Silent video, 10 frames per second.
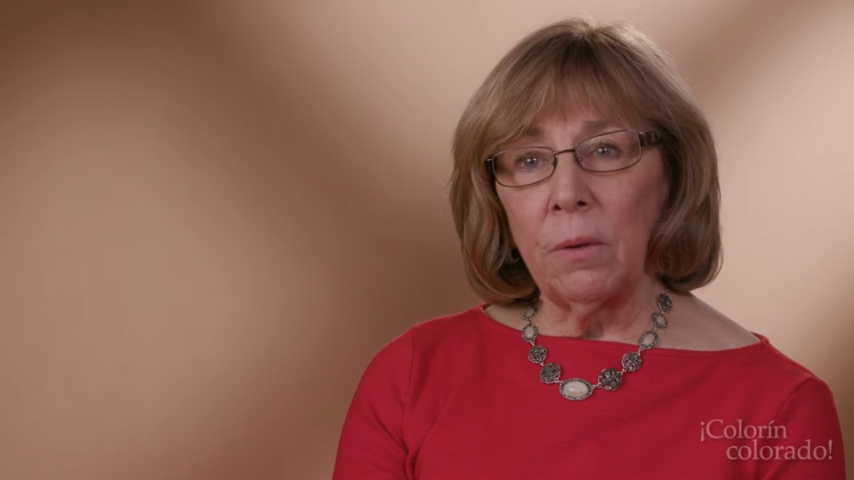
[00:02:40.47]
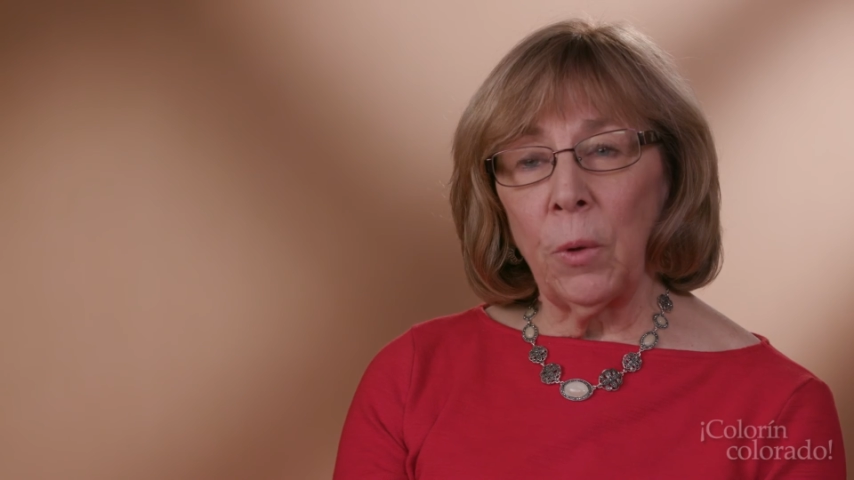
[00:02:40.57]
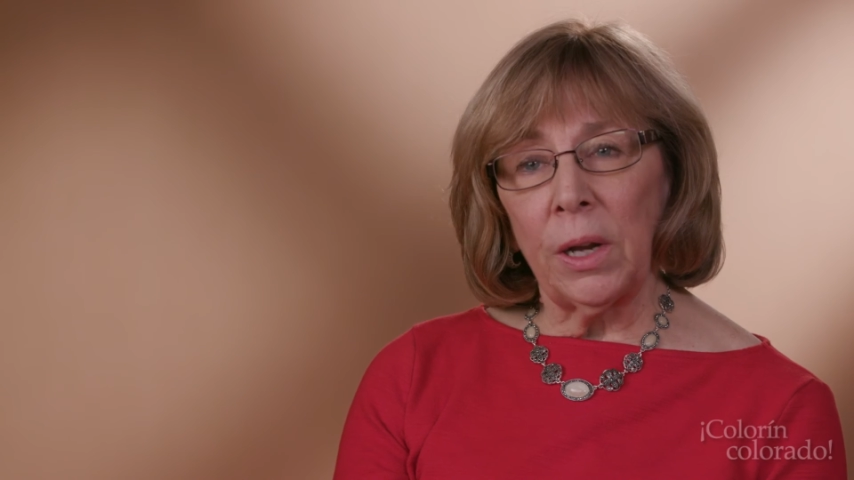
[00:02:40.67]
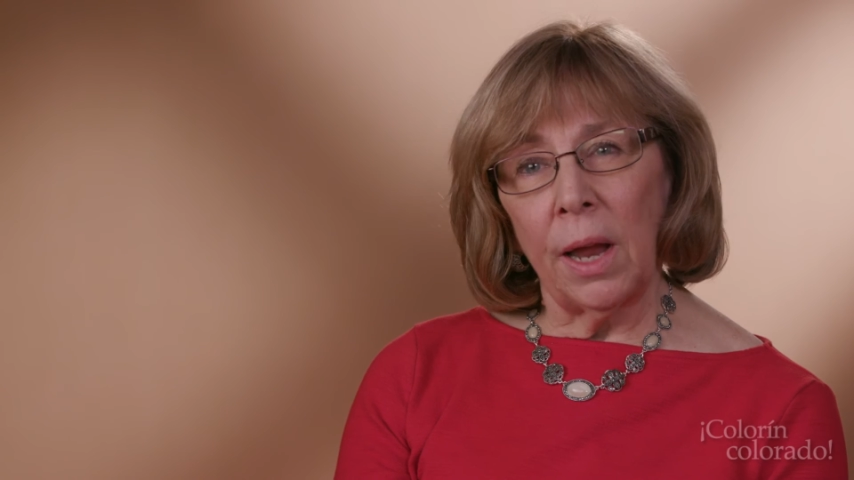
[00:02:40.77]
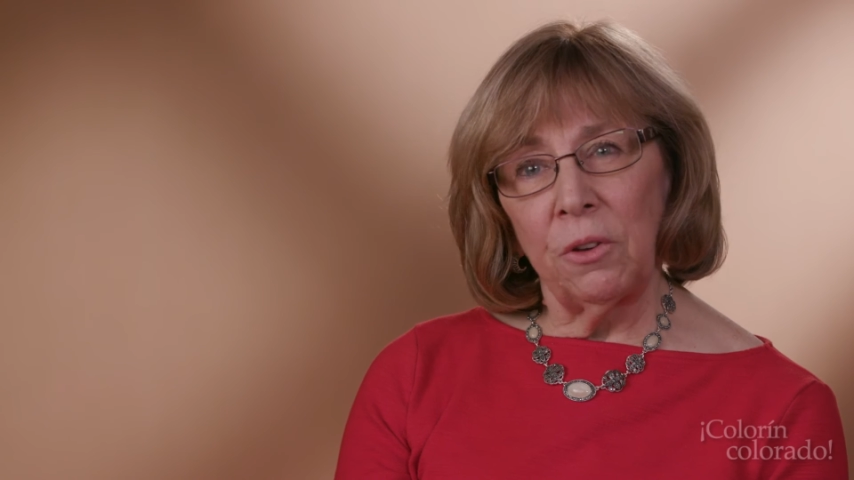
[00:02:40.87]

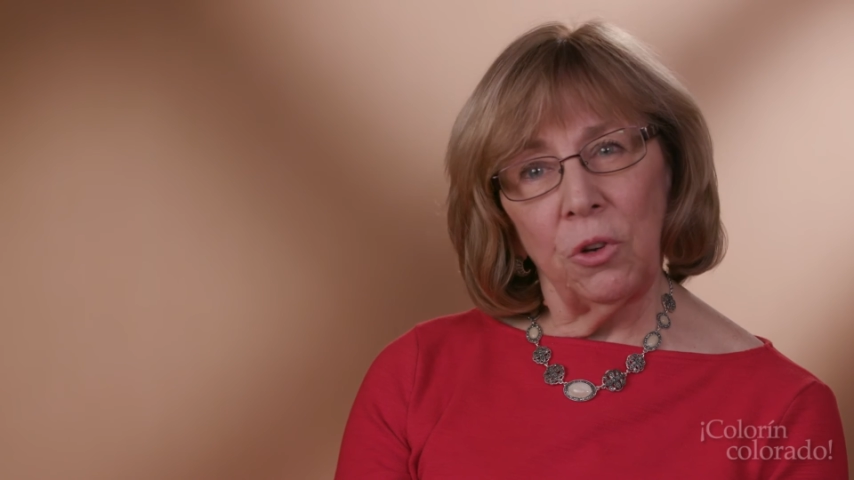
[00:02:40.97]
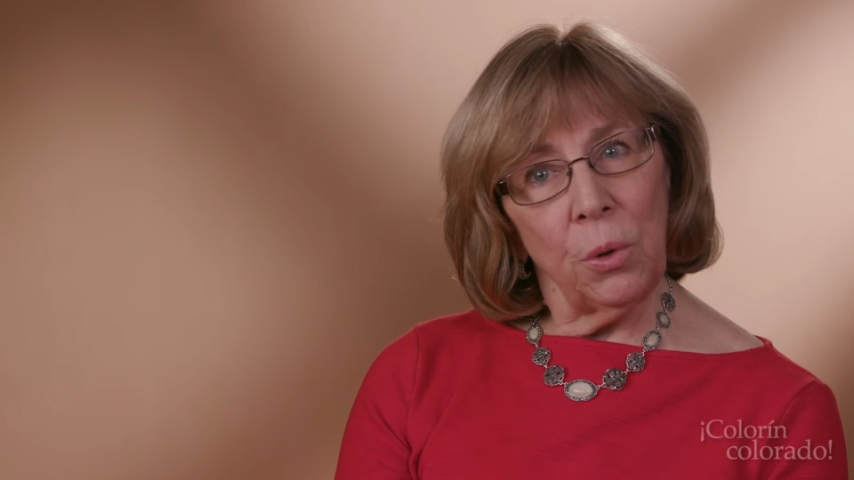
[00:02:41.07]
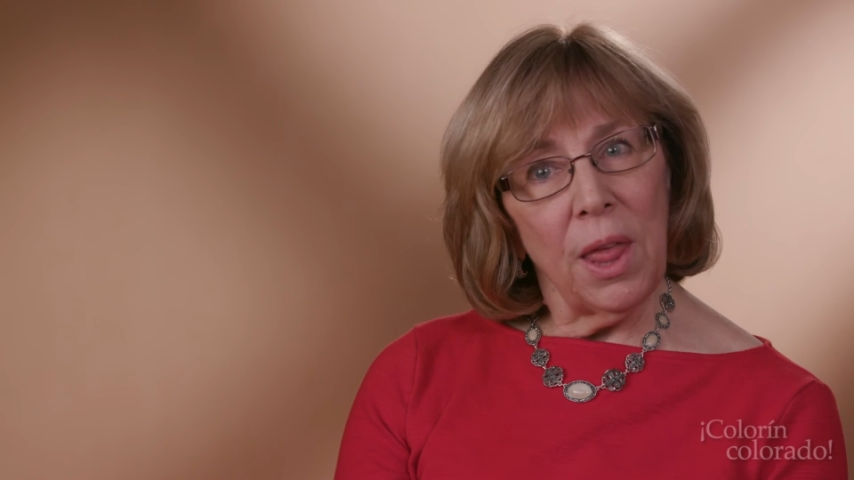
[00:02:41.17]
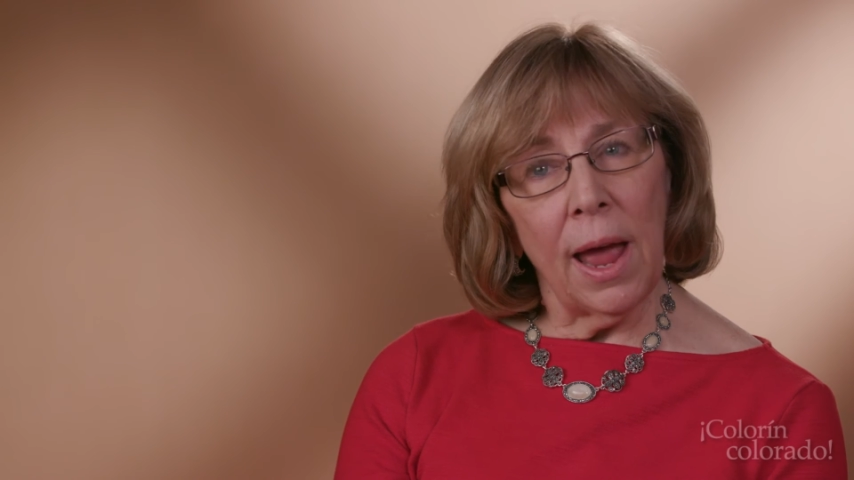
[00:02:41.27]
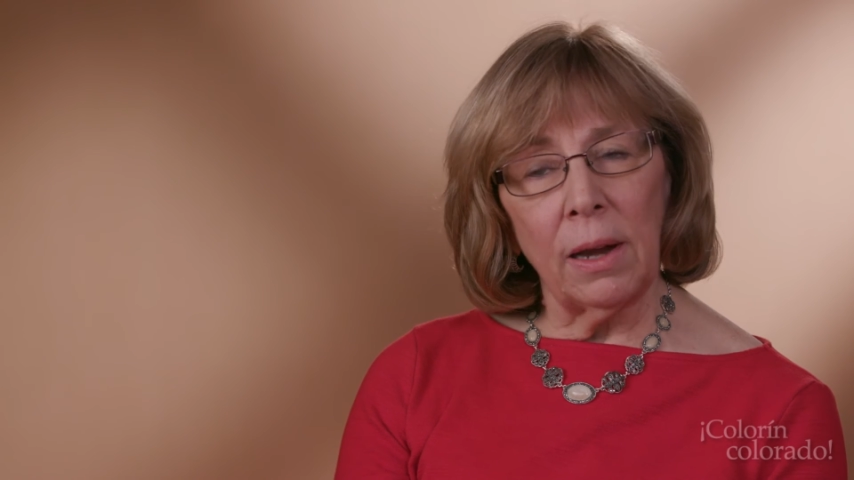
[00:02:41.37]
When I
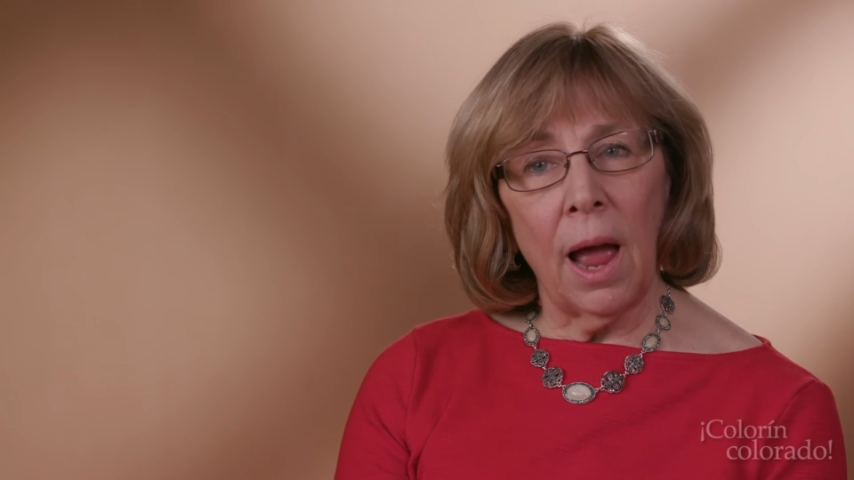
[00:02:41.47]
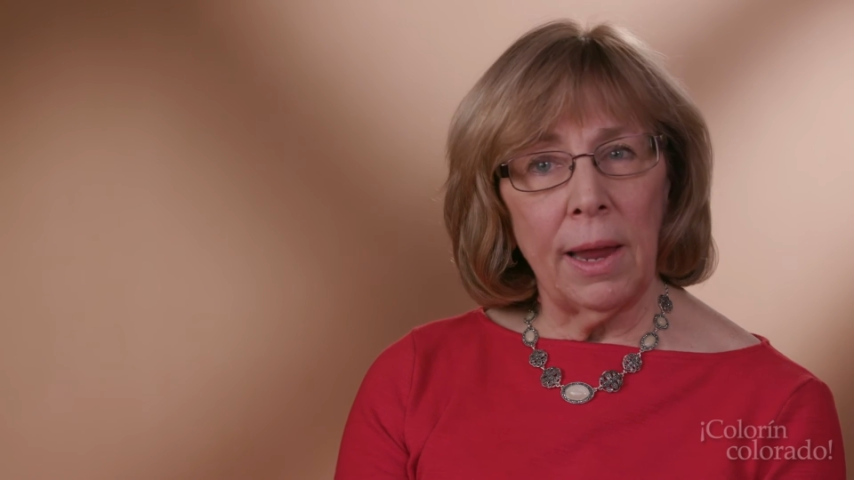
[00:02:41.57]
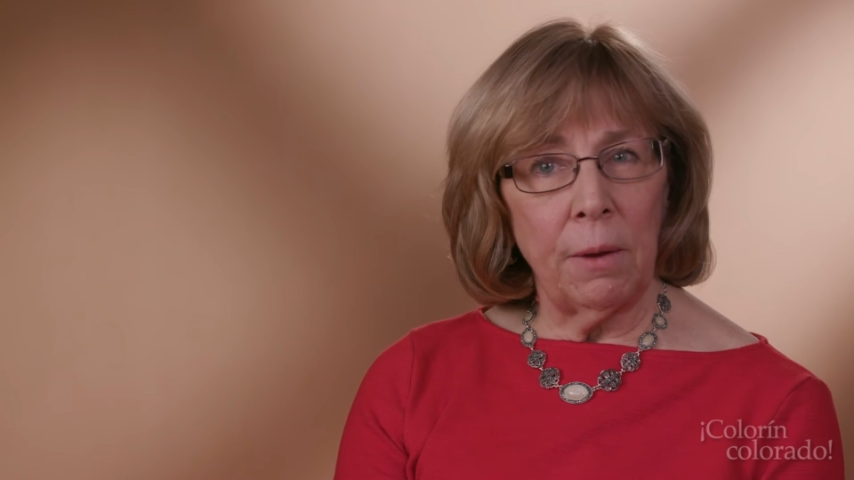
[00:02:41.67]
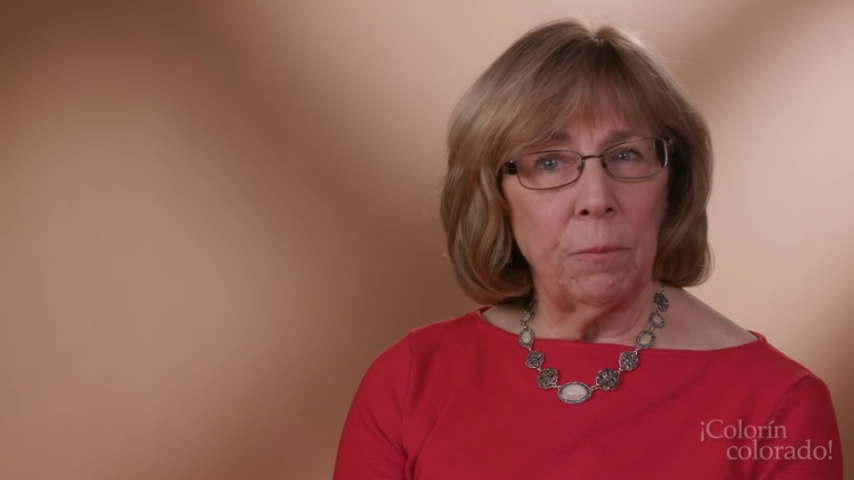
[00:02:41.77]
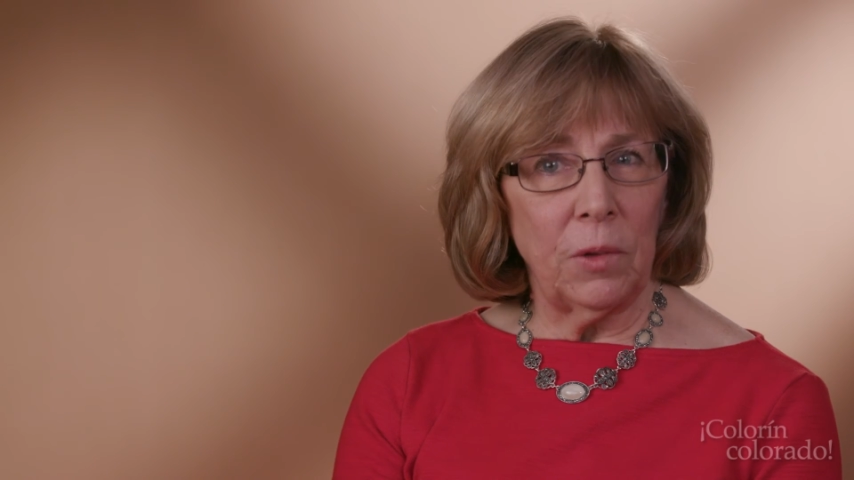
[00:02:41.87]
do that,
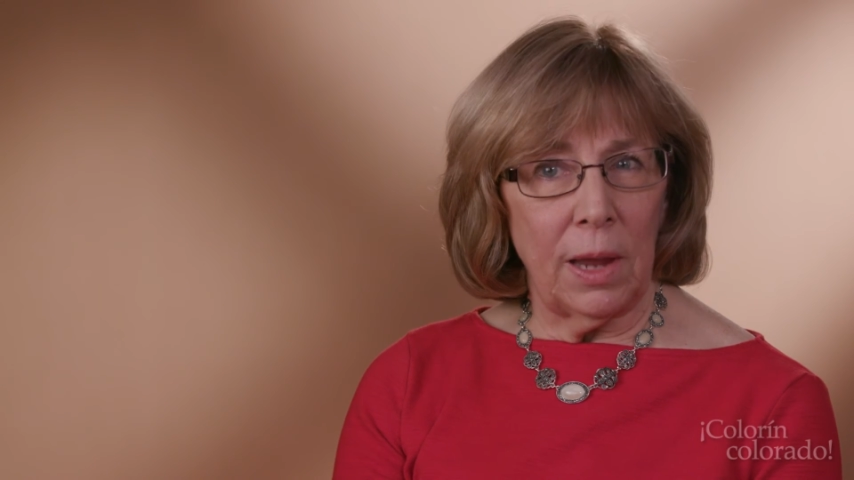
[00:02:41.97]
I